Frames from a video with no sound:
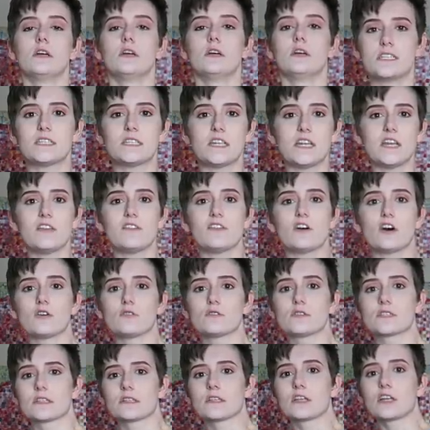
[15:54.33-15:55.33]
see
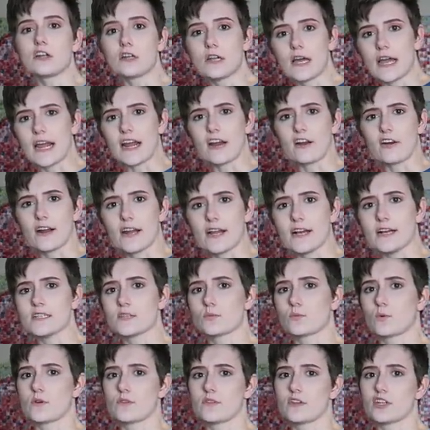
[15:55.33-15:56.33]
those little
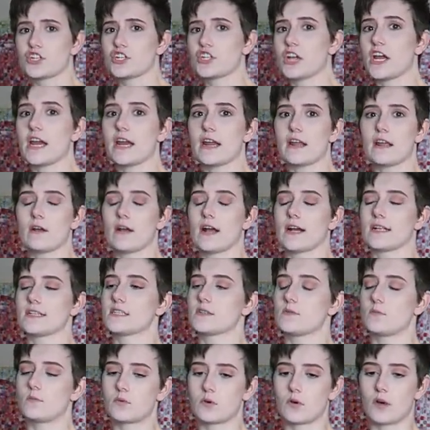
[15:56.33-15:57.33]
areas where the shading had
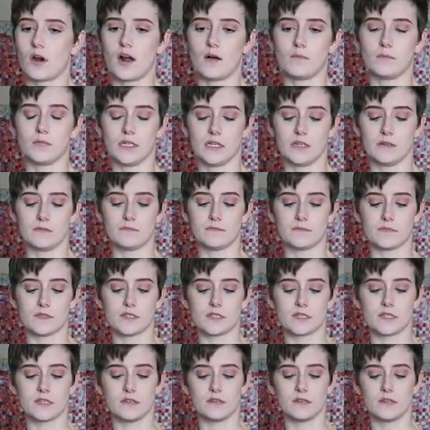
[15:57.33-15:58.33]
some
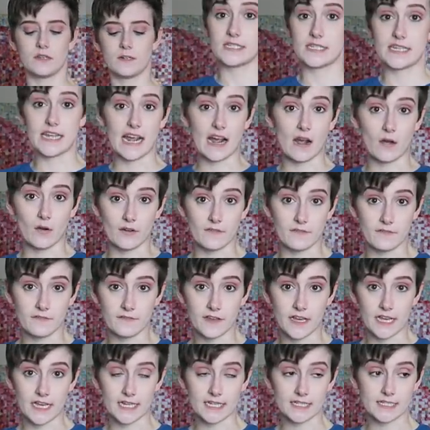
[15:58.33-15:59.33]
problems, see how it
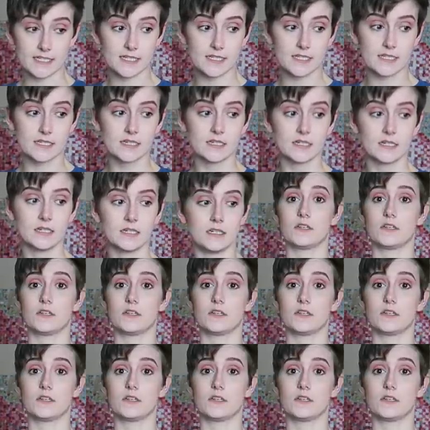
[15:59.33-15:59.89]
fits.